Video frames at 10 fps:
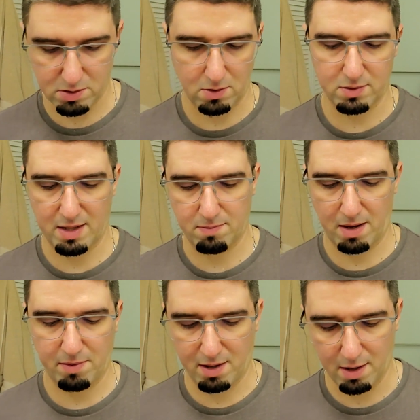so that
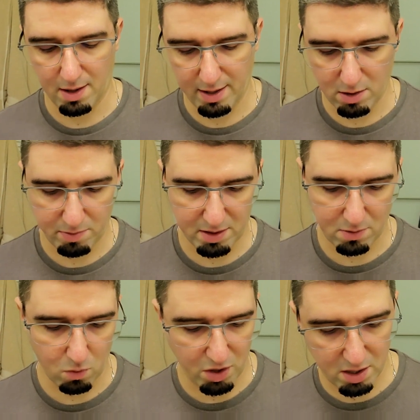might be a little
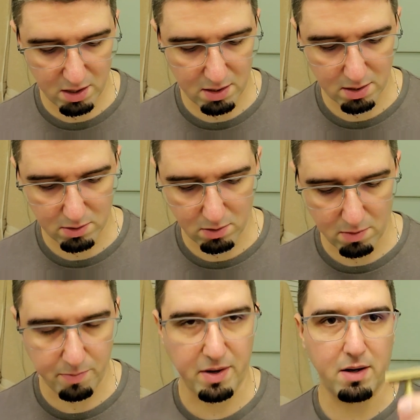bit weird to
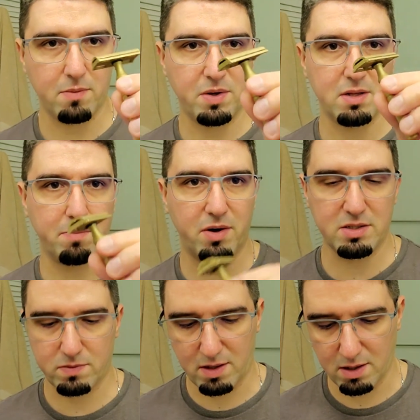compare with the
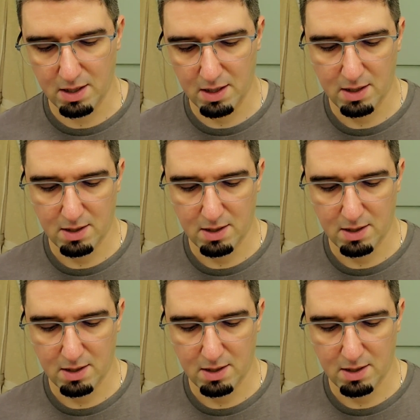brass one,